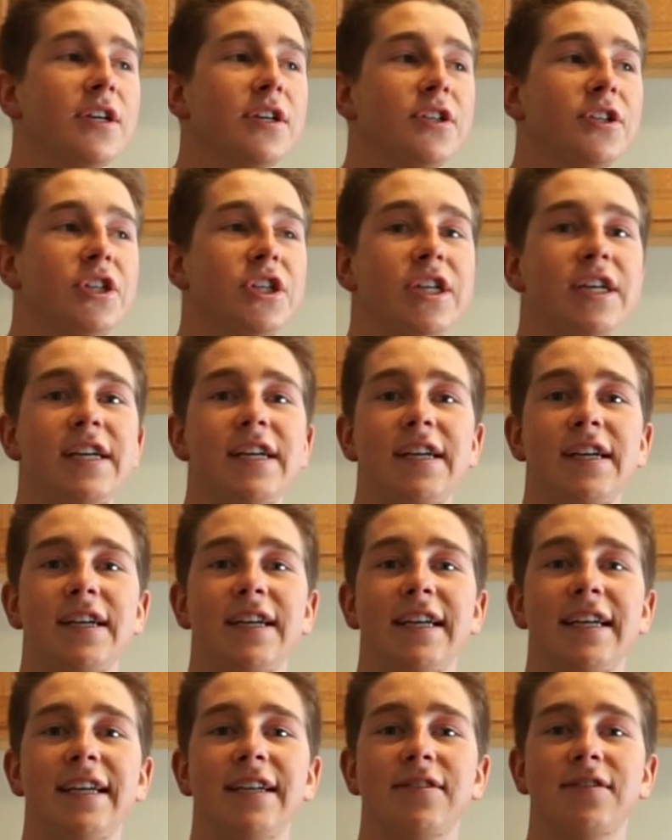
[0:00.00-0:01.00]
she
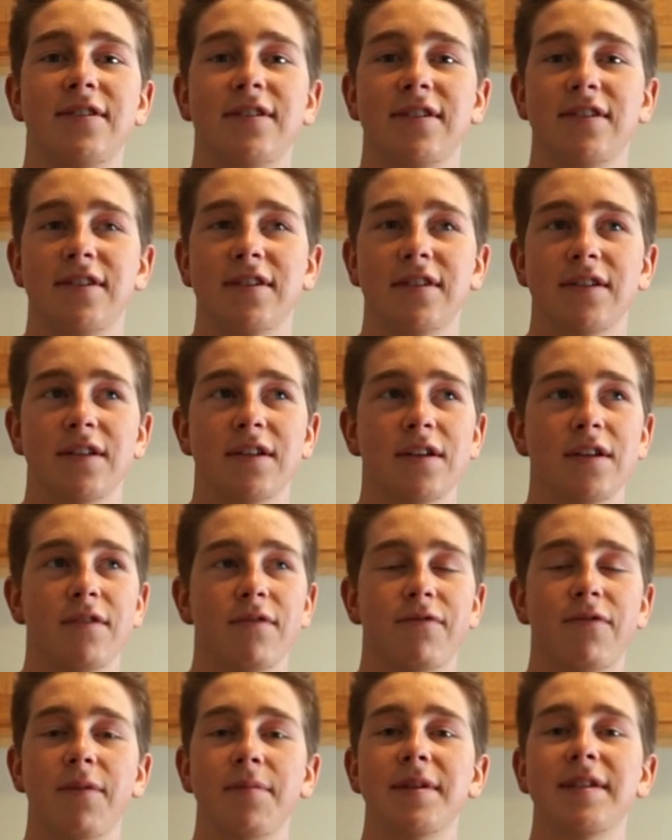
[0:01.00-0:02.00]
eats
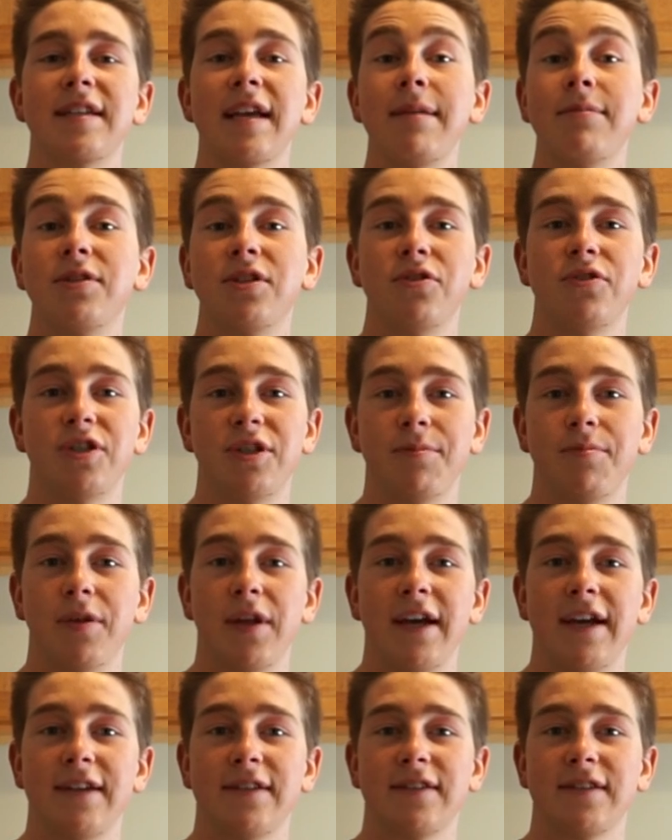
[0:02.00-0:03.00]
from the same sushi
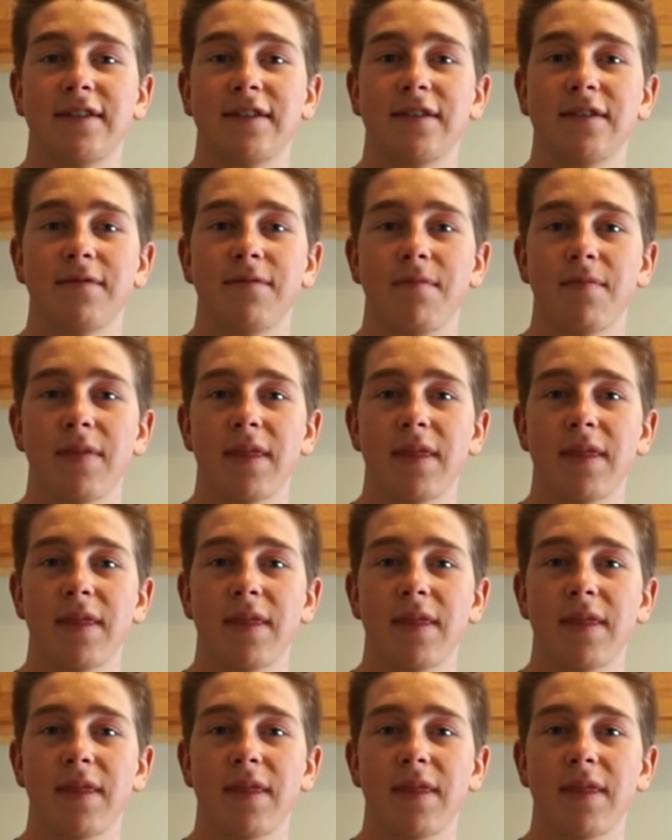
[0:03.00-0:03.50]
place